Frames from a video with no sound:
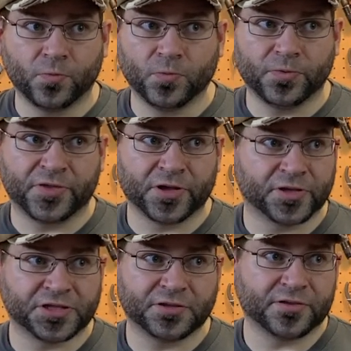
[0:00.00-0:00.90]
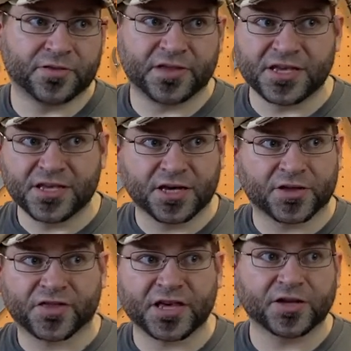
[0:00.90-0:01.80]
the
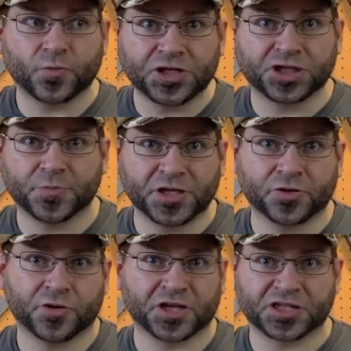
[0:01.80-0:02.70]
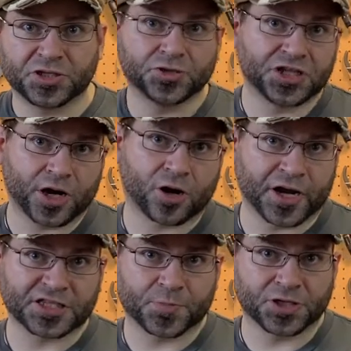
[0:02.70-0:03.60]
thing that we should be doing is using our
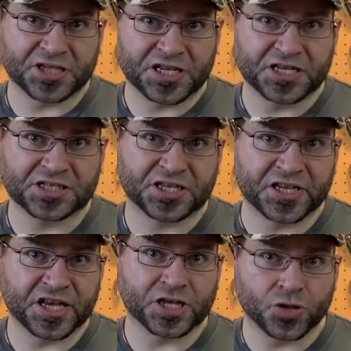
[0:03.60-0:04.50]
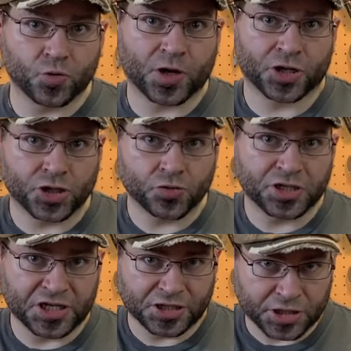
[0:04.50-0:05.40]
expertise to get you where you
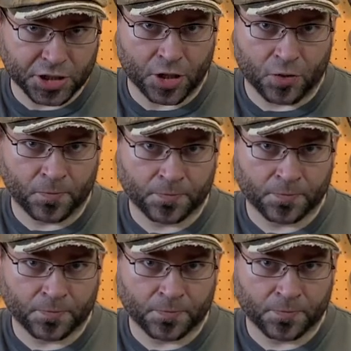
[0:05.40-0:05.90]
need to go.